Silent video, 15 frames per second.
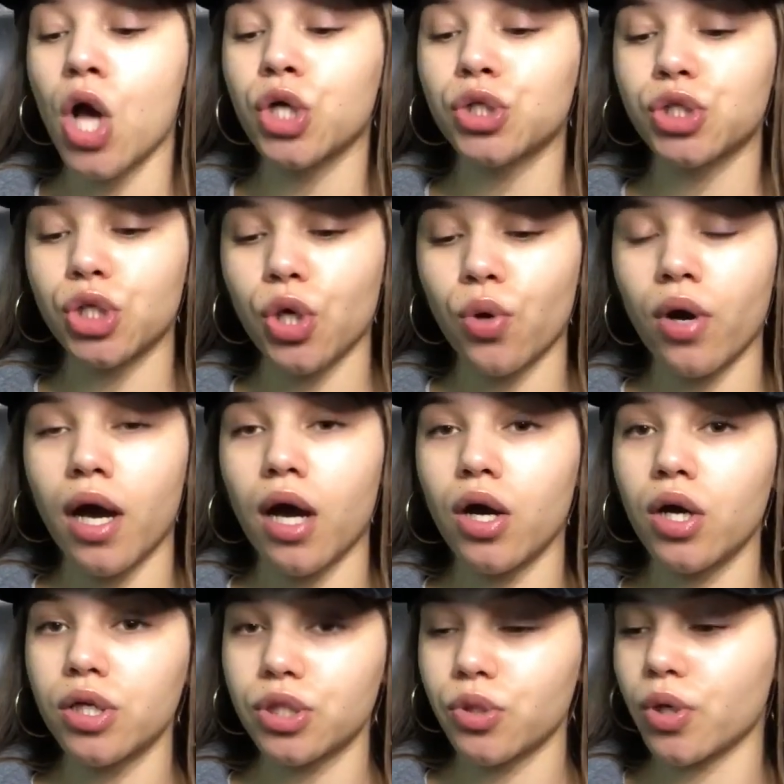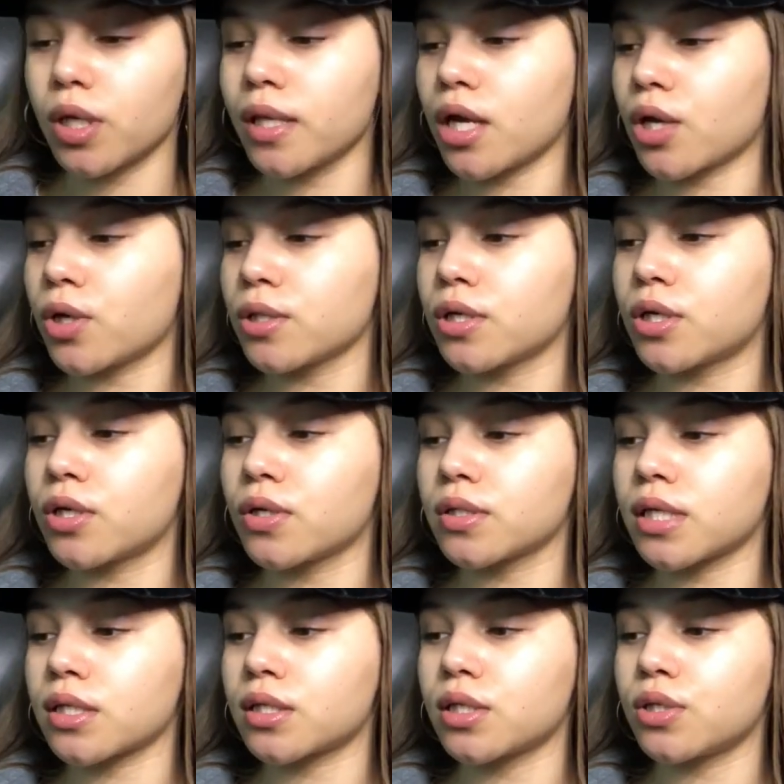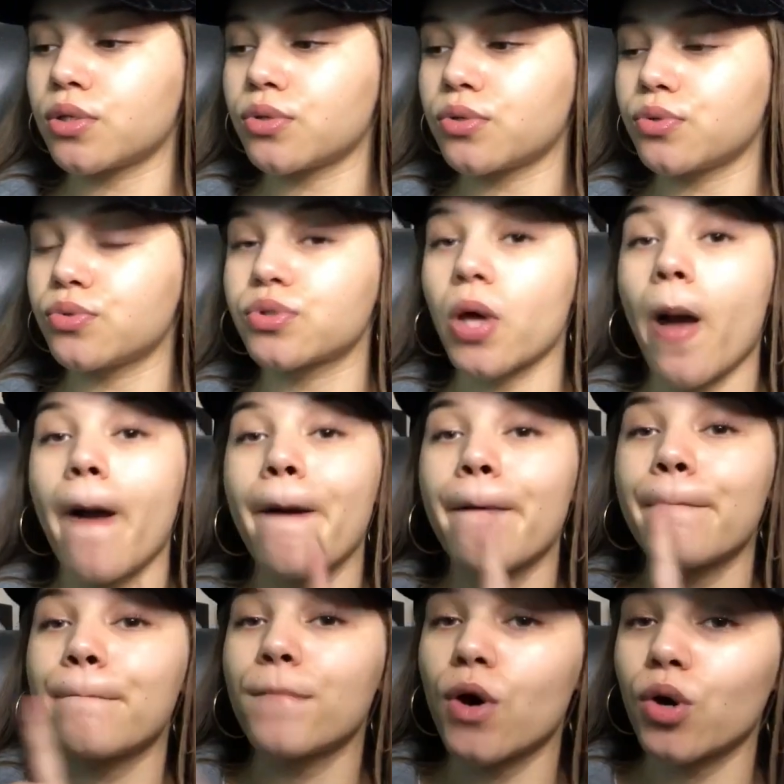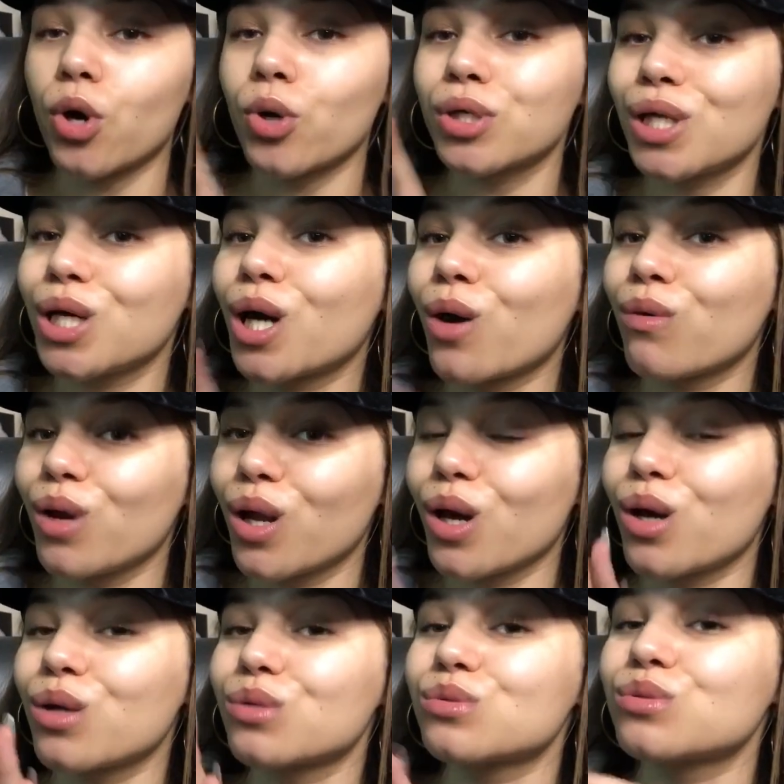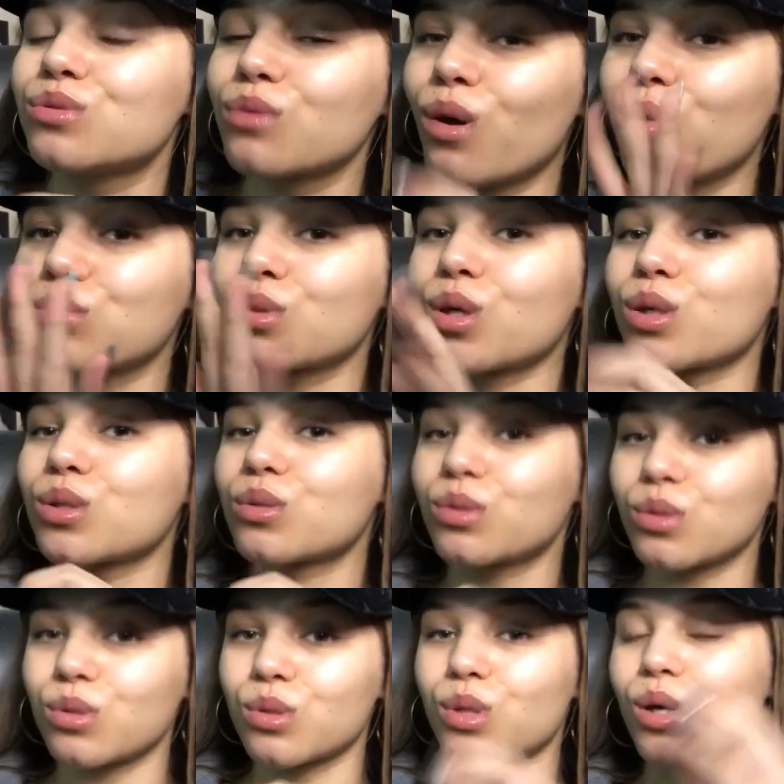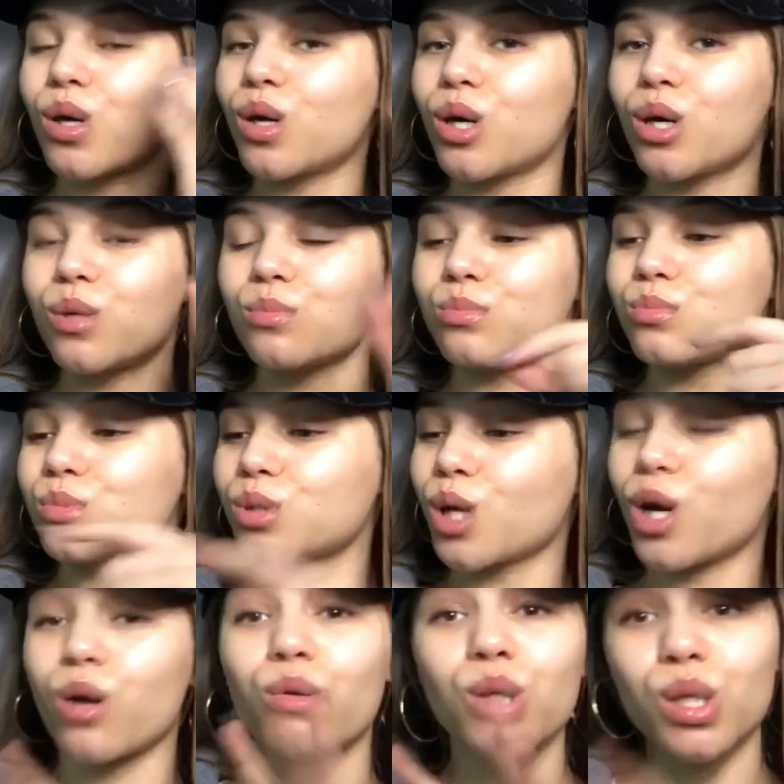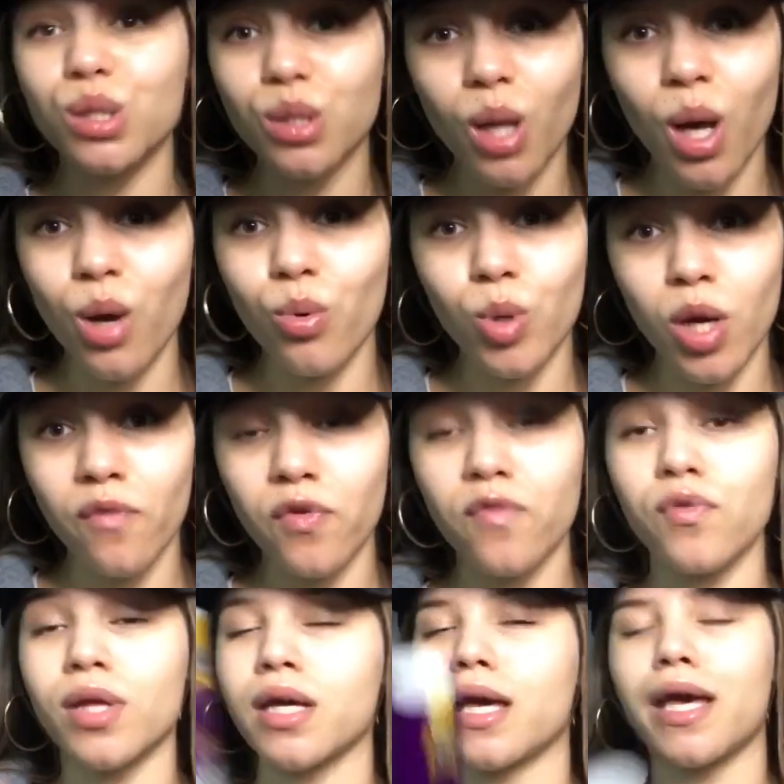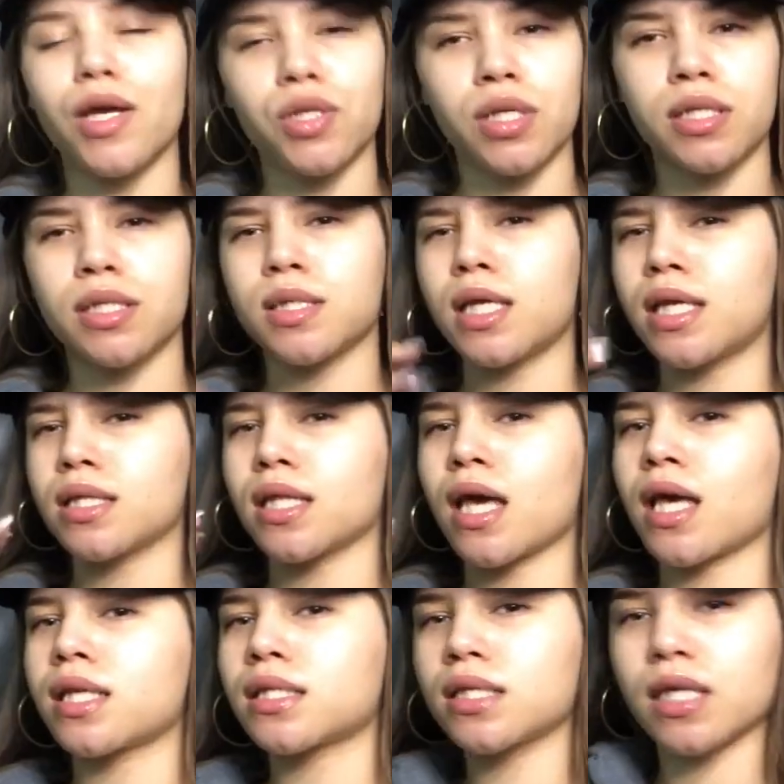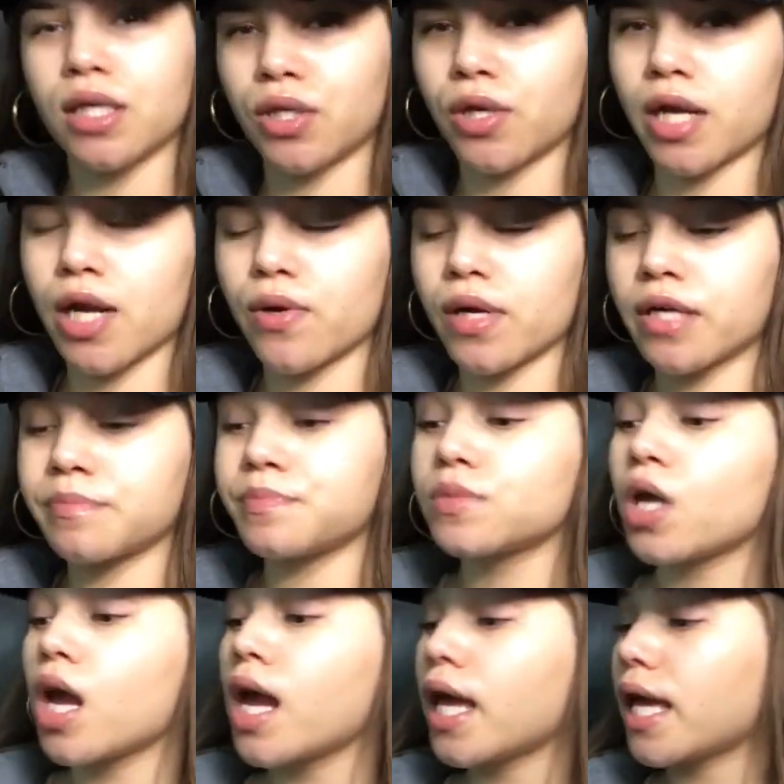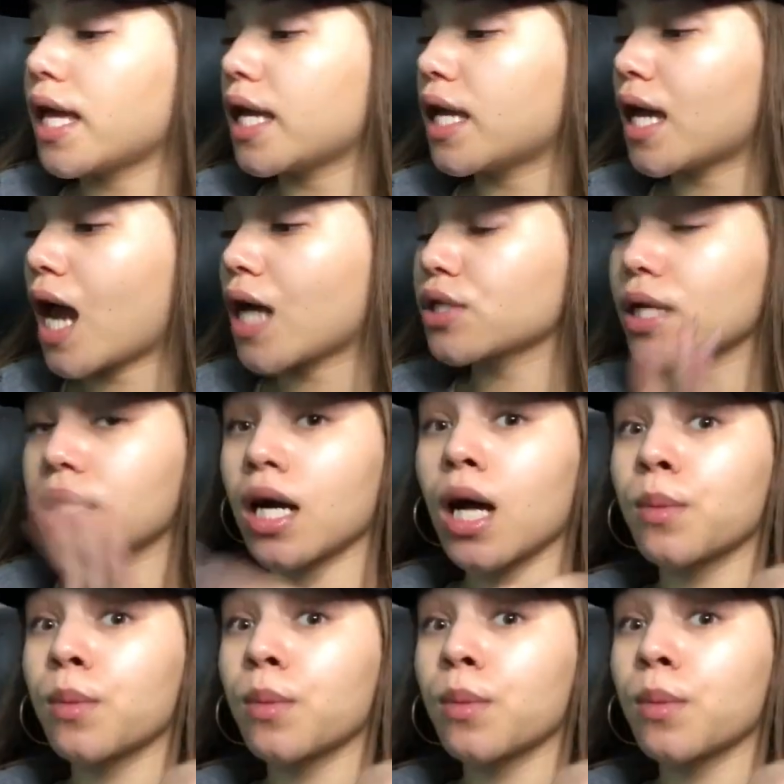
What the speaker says: So I also heard that curly girls like to use Moco de Gorilla, you know, the gorilla snot or whatever, for like edges and like slicking your hair up. And I saw like